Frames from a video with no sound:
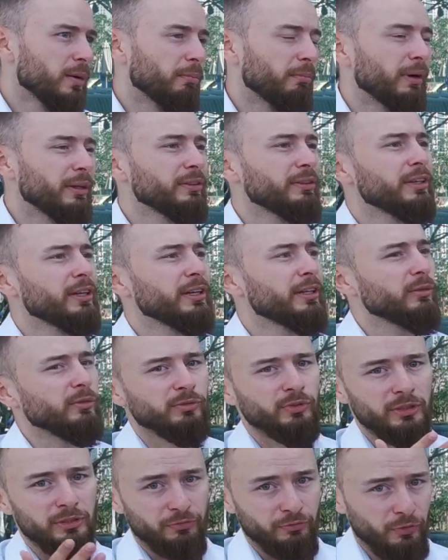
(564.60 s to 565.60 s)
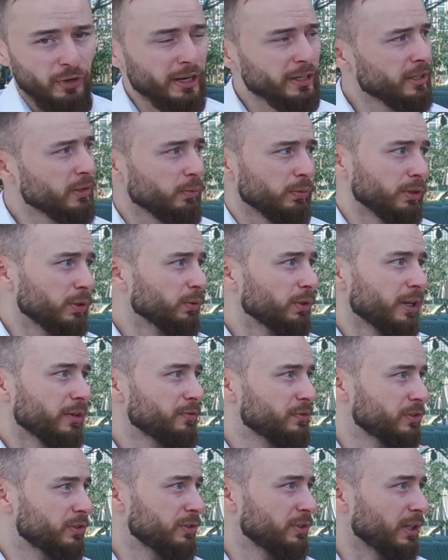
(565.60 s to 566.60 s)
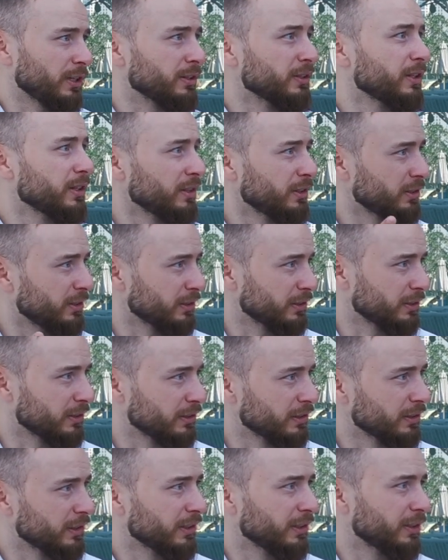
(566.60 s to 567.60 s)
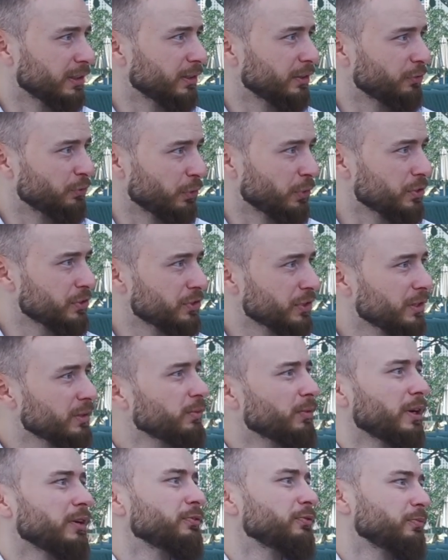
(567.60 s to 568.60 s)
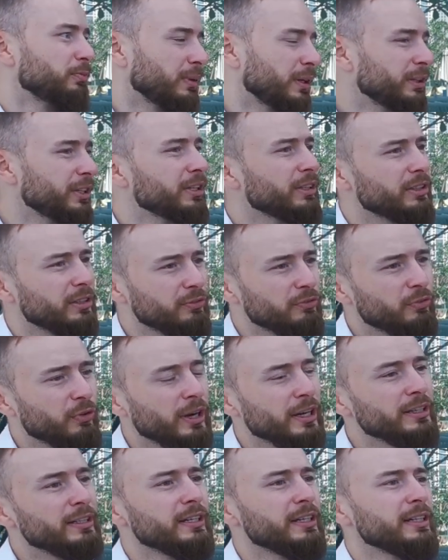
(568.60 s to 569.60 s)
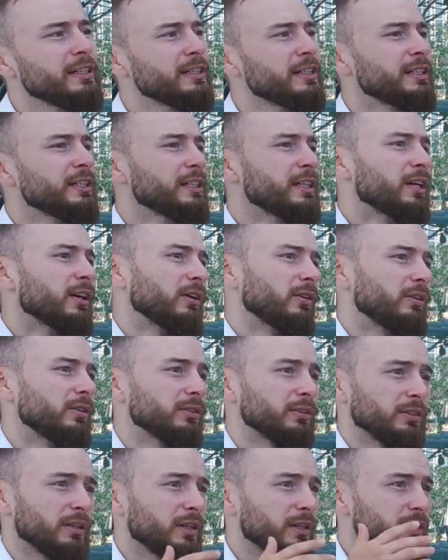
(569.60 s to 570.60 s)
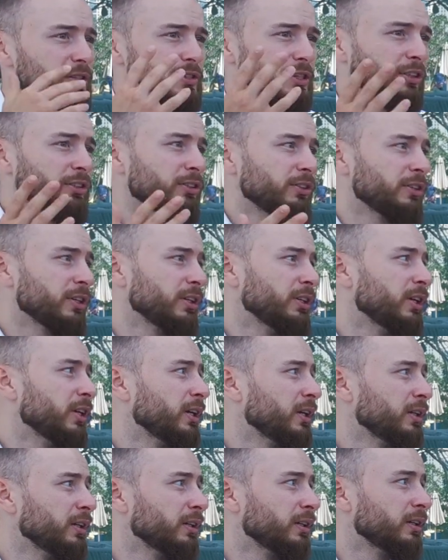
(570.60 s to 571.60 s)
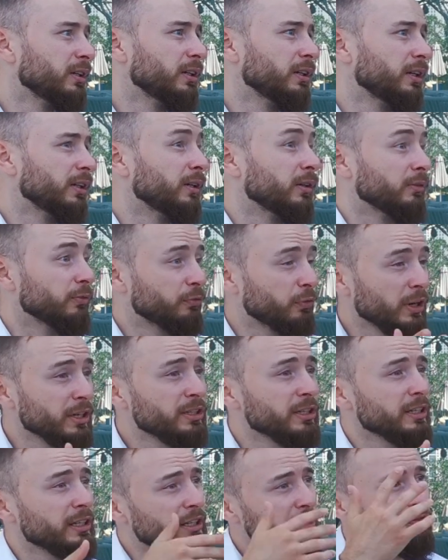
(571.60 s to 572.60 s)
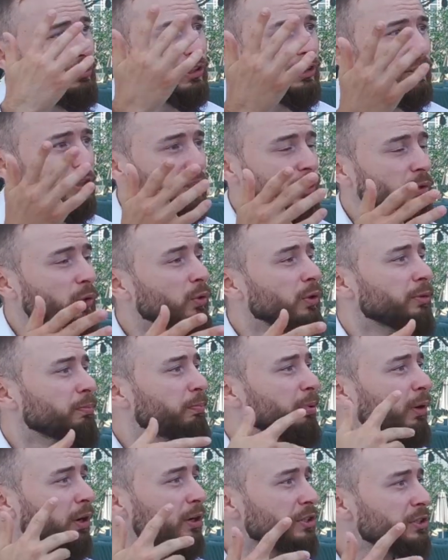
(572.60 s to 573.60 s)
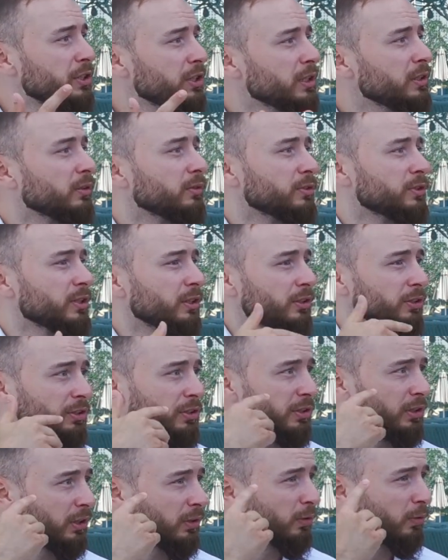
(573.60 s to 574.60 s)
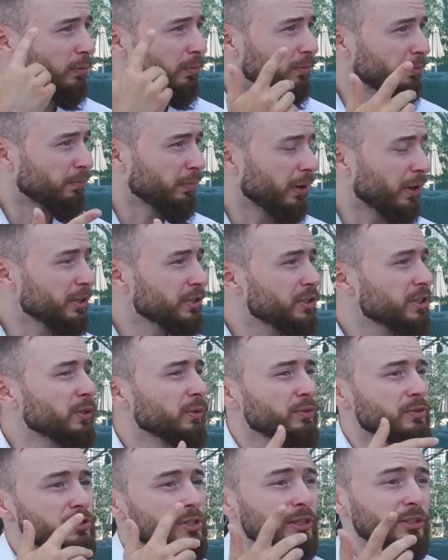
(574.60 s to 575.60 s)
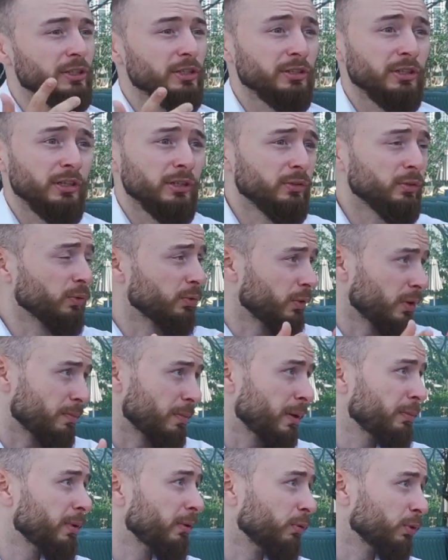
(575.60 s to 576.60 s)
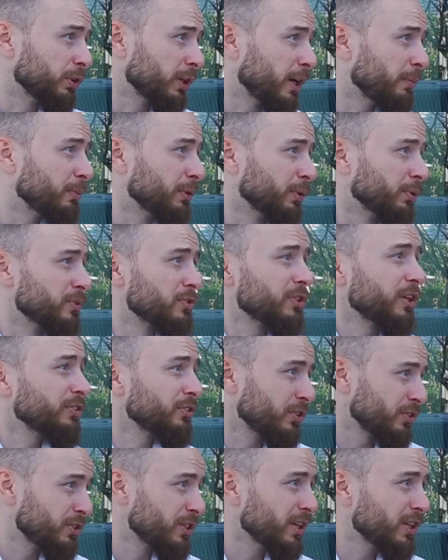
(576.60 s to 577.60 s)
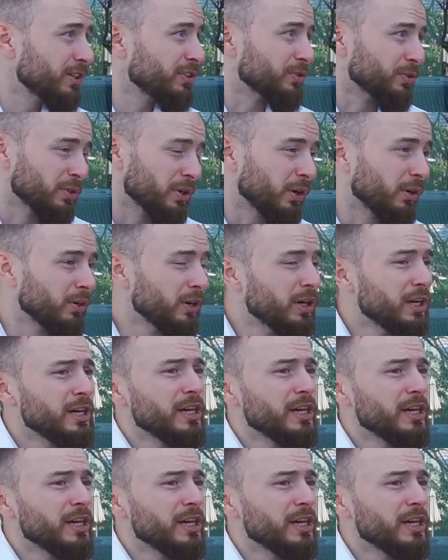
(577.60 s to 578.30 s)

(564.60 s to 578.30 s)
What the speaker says: Monday to Friday. We don't have Sunday till Thursday. We have Monday till Friday. On Saturday, Friday evening, they go and party. On Saturday, they go party. On Sunday, they don't remember what happened on Saturday, you know?